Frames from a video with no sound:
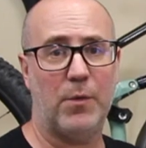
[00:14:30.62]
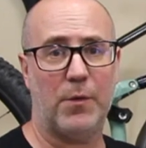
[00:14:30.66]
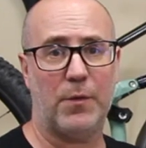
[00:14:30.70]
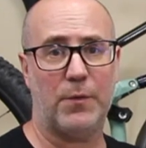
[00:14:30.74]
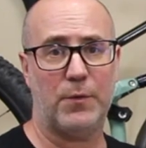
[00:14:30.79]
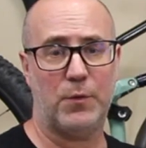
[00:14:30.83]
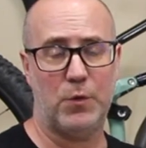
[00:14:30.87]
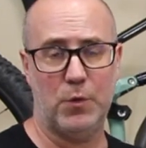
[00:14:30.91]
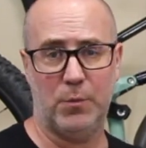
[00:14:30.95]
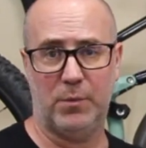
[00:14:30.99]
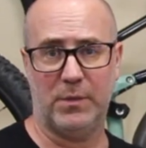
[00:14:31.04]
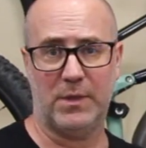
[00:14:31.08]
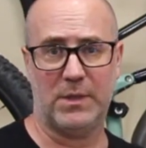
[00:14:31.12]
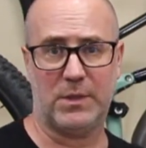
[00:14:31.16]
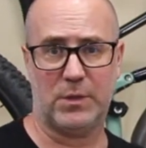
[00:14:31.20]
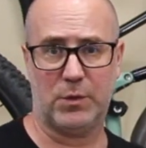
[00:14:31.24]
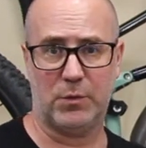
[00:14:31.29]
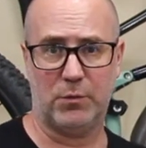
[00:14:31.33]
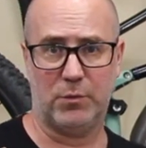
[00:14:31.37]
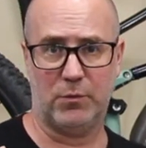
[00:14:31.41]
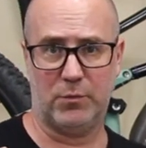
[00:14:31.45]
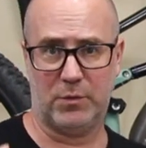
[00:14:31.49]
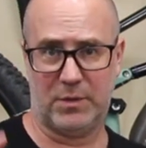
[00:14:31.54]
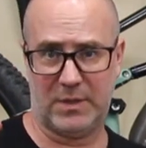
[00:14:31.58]
with tubeless
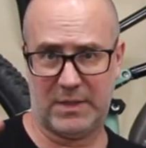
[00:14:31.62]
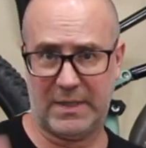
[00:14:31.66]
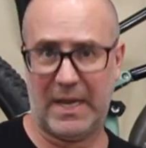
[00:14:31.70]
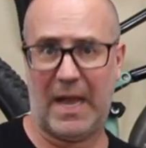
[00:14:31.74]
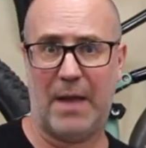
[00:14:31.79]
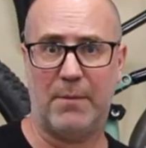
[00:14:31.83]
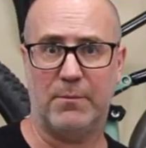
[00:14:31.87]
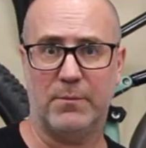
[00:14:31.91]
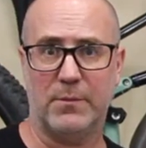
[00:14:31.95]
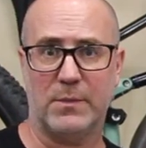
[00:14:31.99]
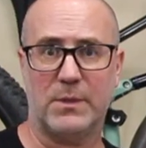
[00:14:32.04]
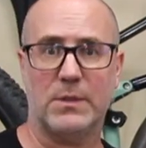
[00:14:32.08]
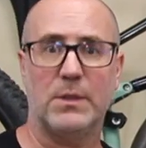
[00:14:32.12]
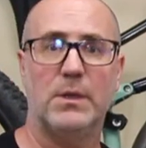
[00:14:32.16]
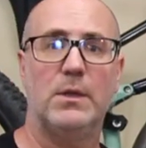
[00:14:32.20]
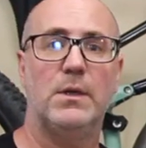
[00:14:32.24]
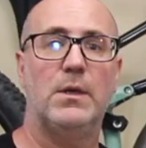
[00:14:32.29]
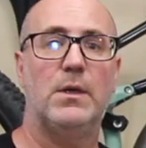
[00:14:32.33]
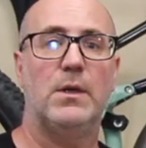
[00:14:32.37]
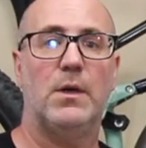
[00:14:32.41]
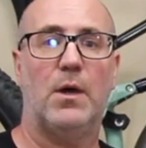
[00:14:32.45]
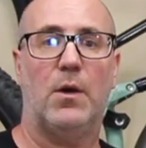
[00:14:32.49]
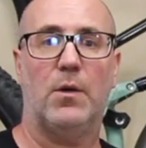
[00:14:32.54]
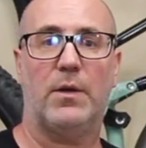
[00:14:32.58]
stems,
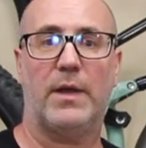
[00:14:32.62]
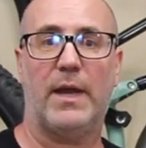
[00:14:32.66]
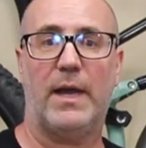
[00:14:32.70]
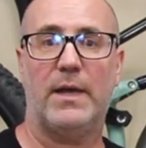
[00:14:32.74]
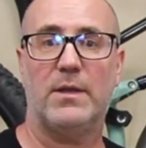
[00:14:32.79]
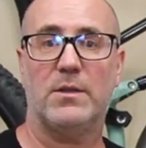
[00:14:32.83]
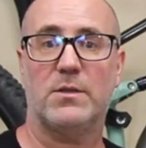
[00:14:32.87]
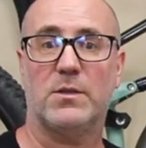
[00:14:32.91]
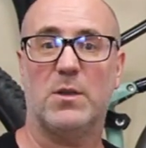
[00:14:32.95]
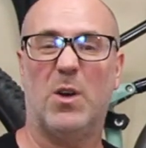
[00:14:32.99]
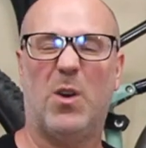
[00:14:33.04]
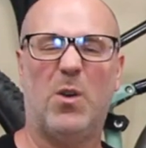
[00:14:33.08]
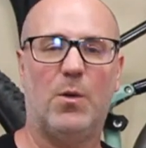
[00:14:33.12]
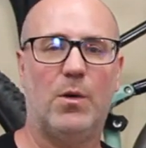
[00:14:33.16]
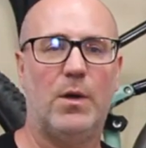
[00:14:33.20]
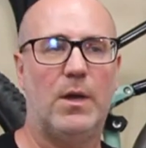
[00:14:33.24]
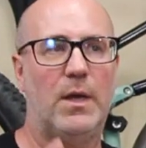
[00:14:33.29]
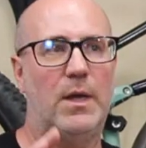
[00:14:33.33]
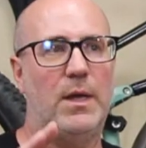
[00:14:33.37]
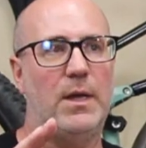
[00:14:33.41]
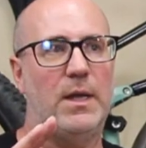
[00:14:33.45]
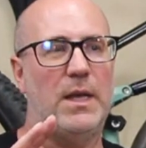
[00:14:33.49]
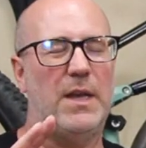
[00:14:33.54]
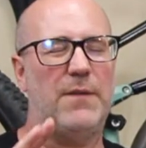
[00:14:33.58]
okay? So
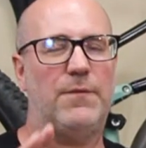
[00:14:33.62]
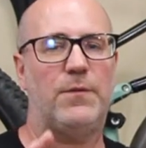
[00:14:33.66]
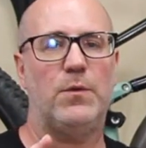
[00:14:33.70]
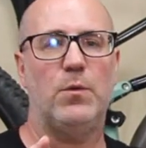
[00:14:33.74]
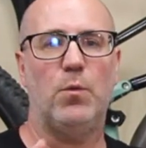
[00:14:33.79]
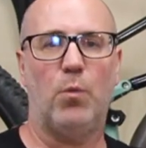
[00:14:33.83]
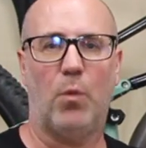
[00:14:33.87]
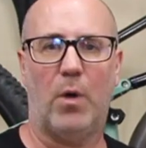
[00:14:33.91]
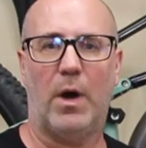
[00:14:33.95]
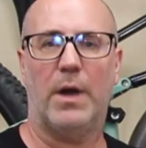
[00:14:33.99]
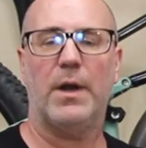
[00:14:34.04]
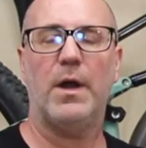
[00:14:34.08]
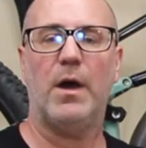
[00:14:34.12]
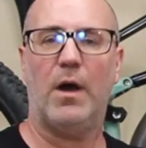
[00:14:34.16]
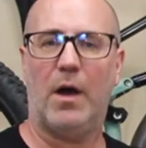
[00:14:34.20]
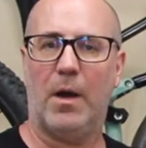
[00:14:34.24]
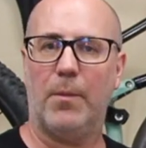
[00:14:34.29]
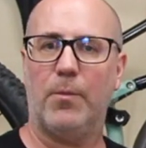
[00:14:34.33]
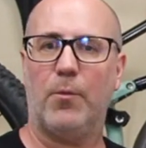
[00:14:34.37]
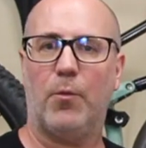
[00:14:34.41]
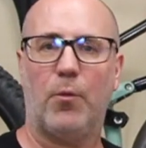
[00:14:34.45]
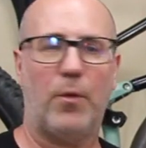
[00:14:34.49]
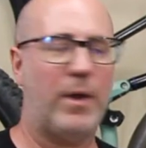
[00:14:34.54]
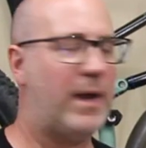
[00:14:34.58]
if you wanna
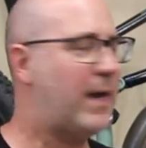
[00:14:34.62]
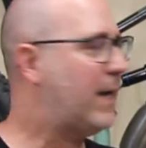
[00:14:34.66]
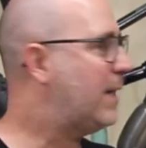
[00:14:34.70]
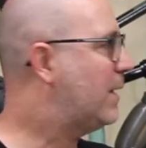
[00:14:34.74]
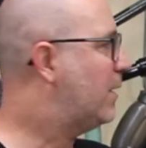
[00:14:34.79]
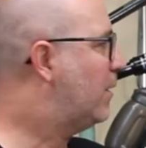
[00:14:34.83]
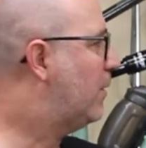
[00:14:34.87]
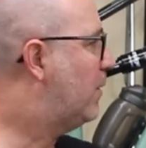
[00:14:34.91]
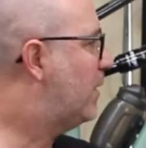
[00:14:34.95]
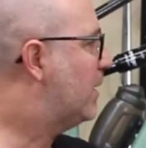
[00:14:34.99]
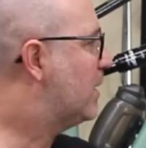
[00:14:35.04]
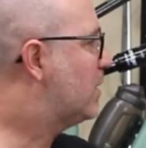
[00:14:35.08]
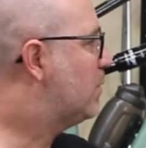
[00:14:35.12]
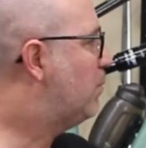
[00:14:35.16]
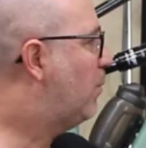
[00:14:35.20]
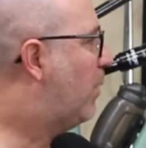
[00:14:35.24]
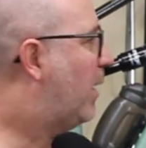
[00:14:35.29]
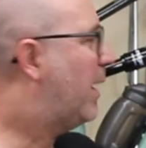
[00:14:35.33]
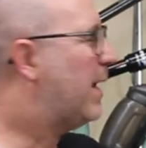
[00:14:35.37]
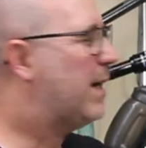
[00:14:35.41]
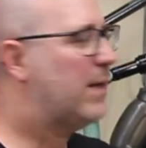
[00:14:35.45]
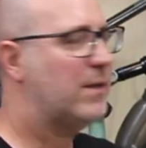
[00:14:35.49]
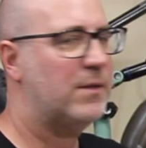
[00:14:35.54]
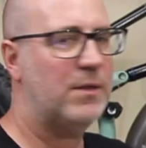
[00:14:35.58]
upgrade this
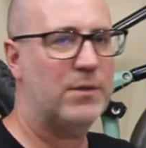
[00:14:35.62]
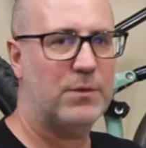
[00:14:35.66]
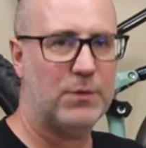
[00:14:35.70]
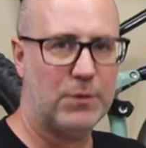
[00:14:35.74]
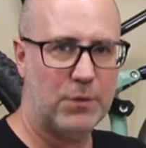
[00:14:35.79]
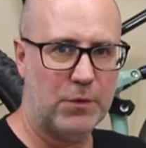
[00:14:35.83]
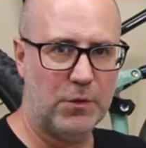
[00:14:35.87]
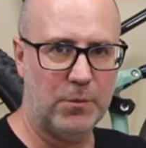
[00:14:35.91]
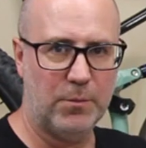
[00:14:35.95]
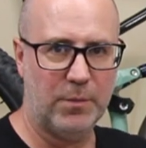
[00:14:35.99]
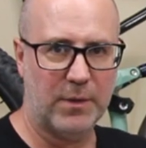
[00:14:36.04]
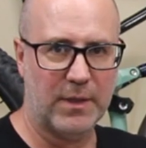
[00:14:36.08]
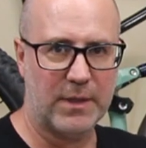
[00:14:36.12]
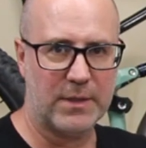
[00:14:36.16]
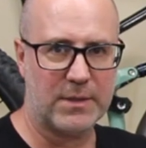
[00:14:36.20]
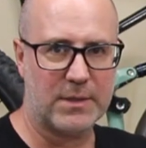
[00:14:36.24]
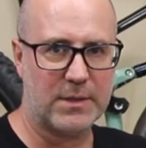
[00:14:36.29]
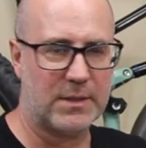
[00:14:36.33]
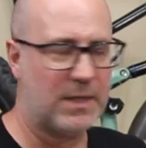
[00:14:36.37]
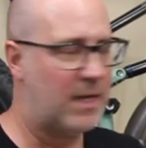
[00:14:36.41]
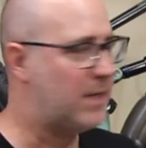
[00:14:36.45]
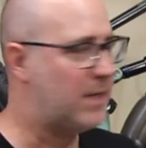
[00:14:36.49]
bike to tubeless